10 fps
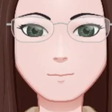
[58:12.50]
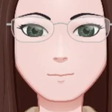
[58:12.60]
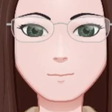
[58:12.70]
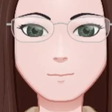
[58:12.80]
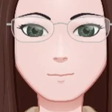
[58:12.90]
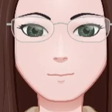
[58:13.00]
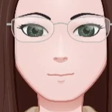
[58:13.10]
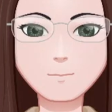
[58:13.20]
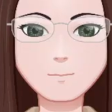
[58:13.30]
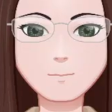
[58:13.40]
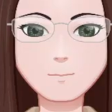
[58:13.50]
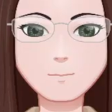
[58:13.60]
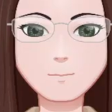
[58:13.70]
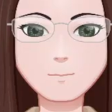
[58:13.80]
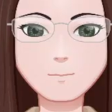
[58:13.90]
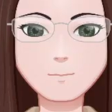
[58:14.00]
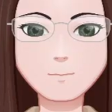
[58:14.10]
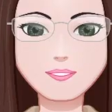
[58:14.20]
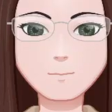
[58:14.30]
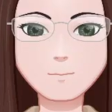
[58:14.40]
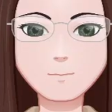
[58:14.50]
There we go. Bit of a picture.